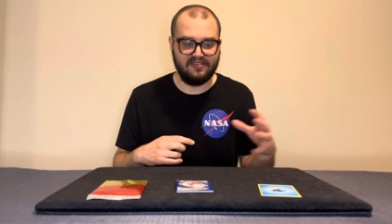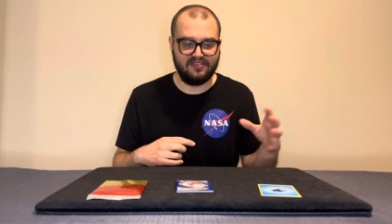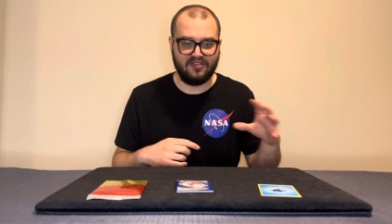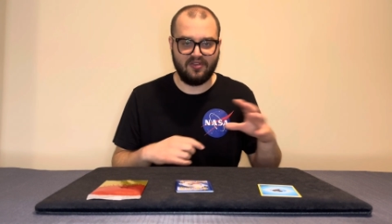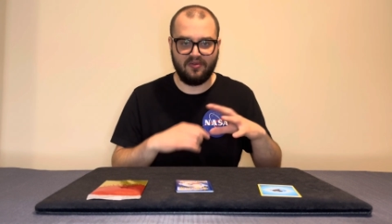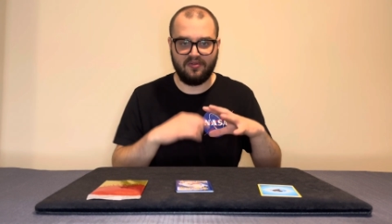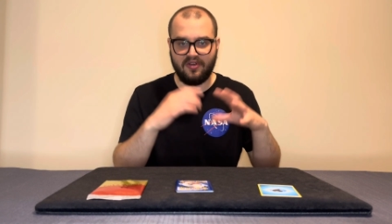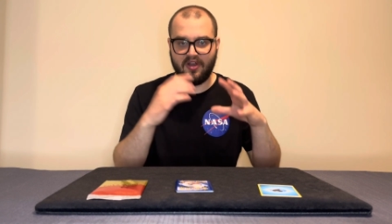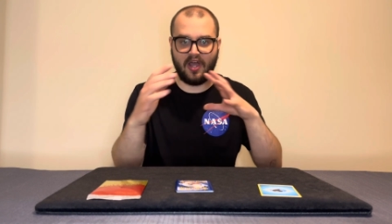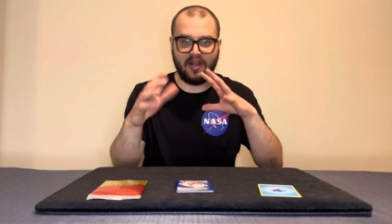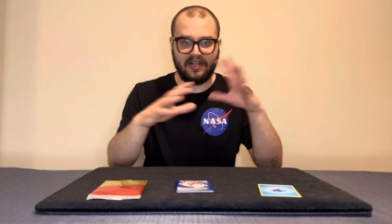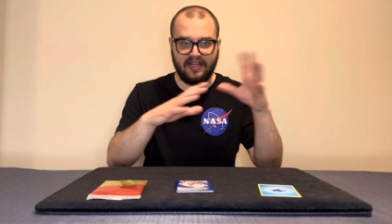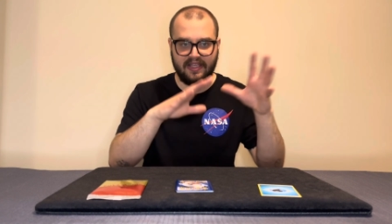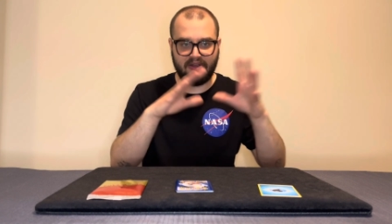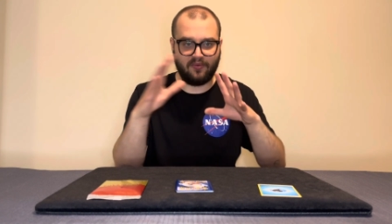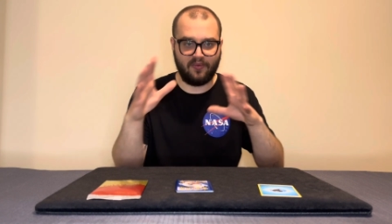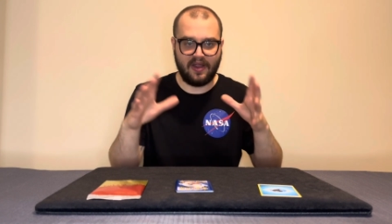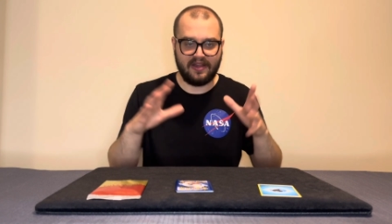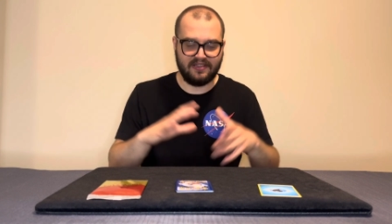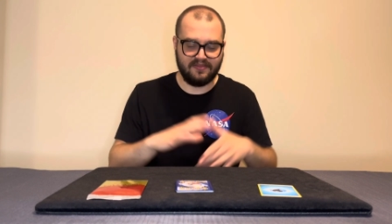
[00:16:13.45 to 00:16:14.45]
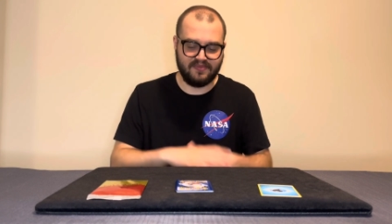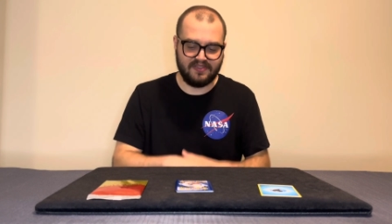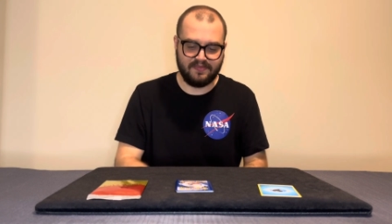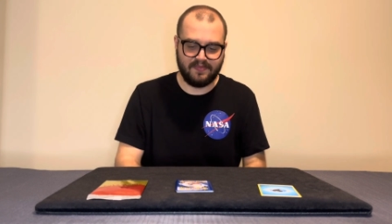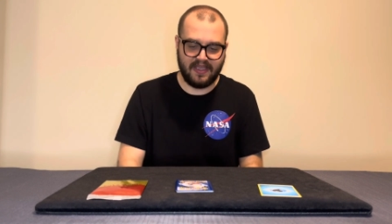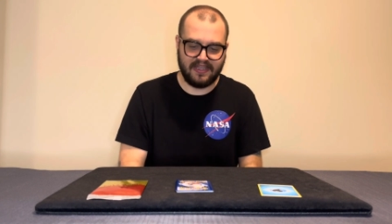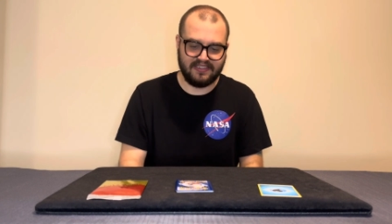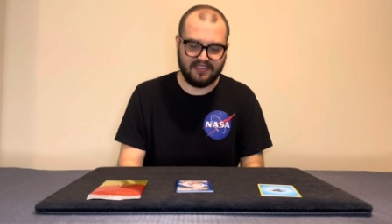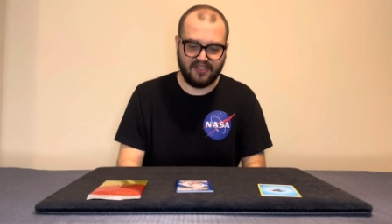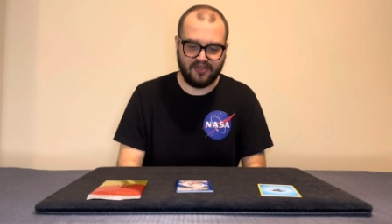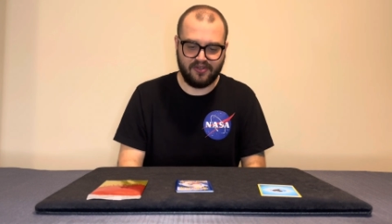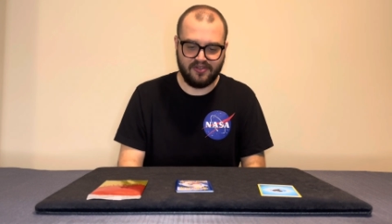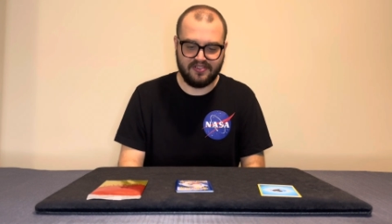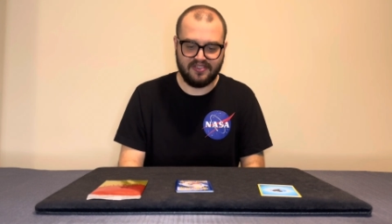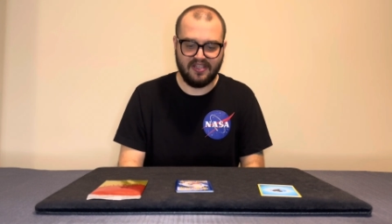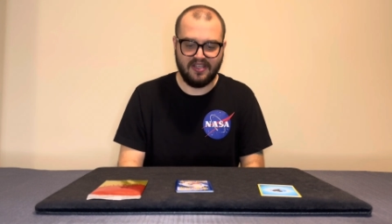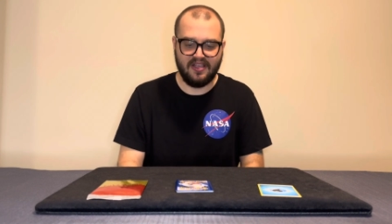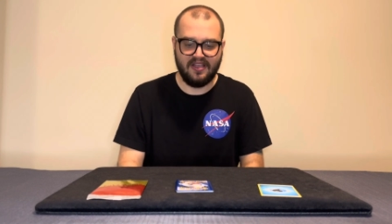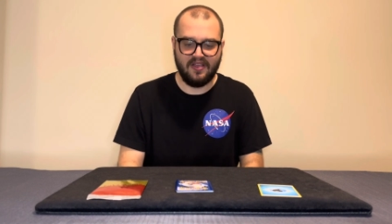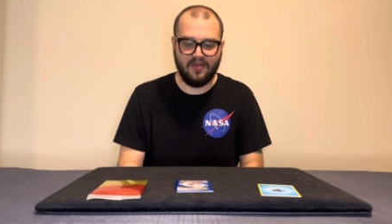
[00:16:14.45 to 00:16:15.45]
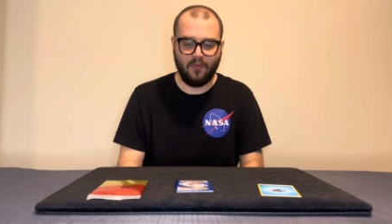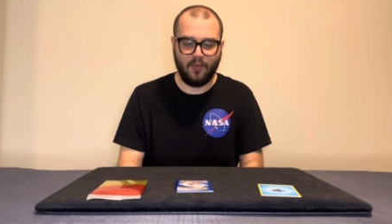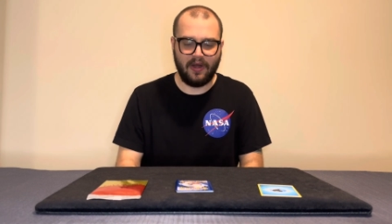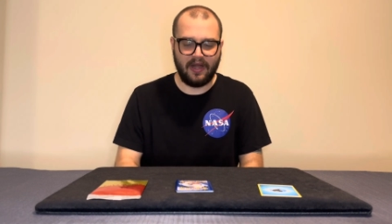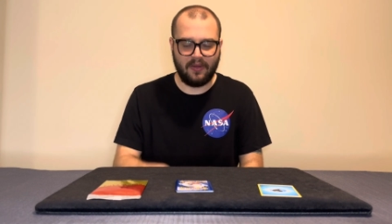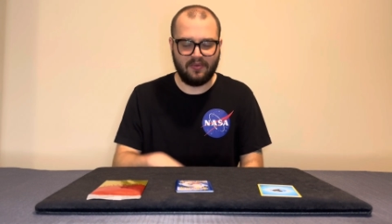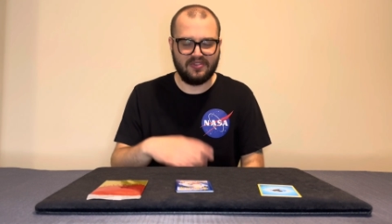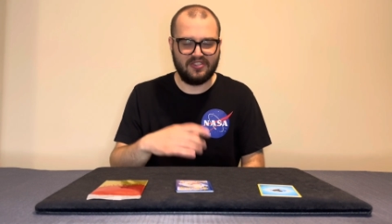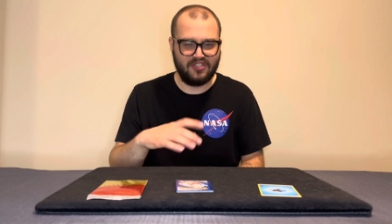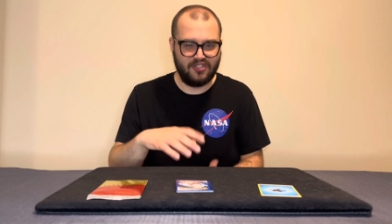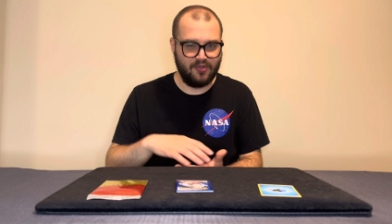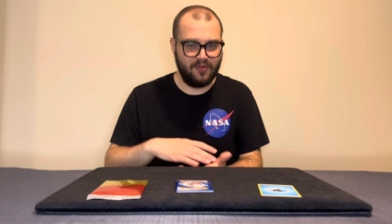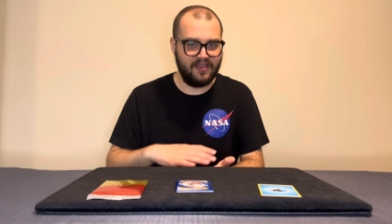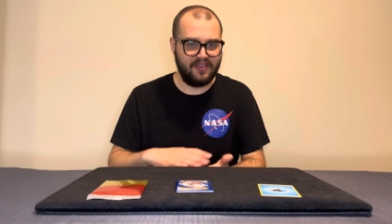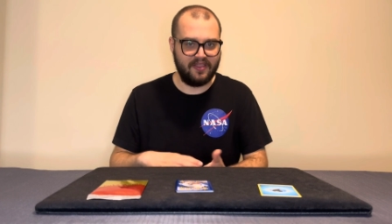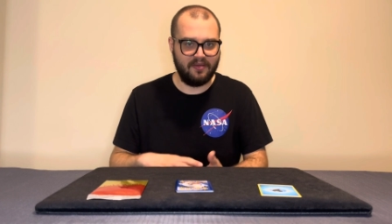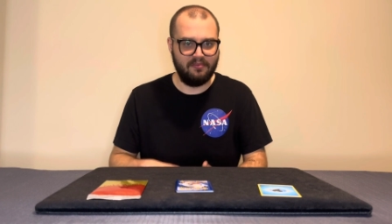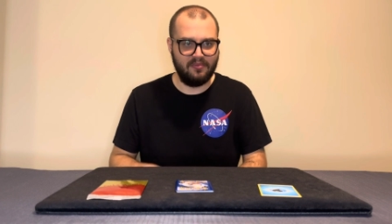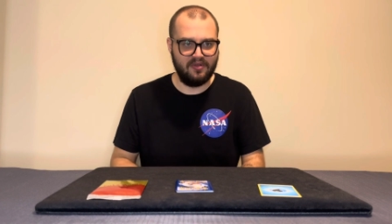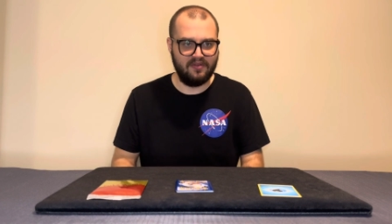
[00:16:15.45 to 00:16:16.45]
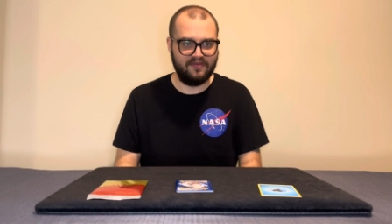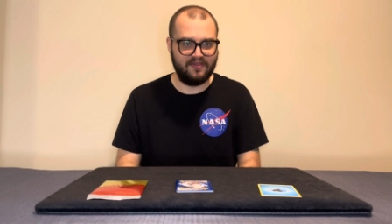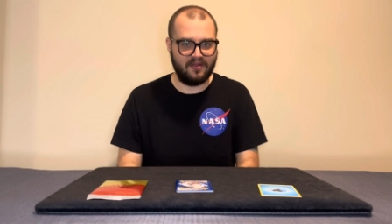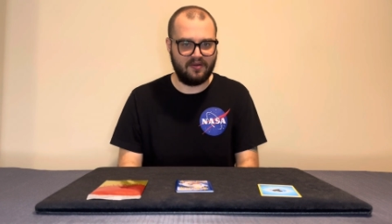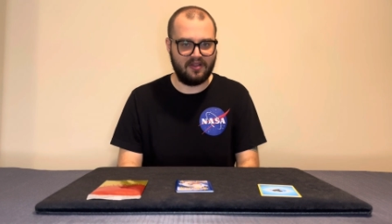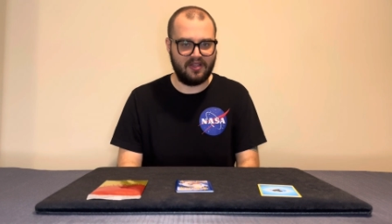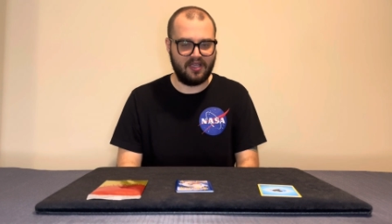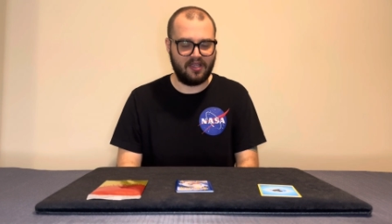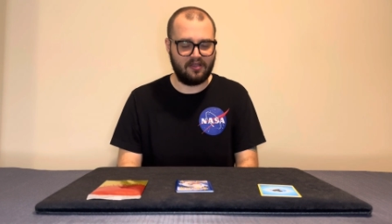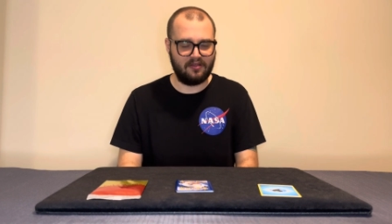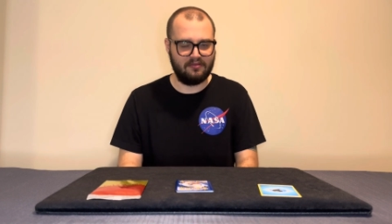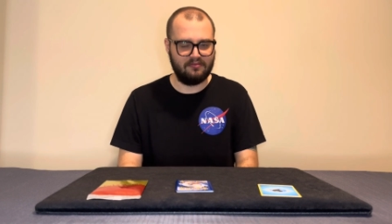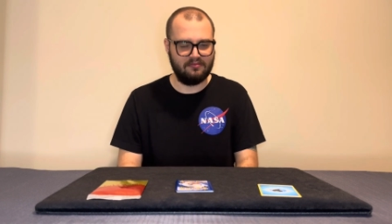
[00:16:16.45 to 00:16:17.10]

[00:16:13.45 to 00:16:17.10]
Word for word: so not like random spectators, when I was doing the move, they were like,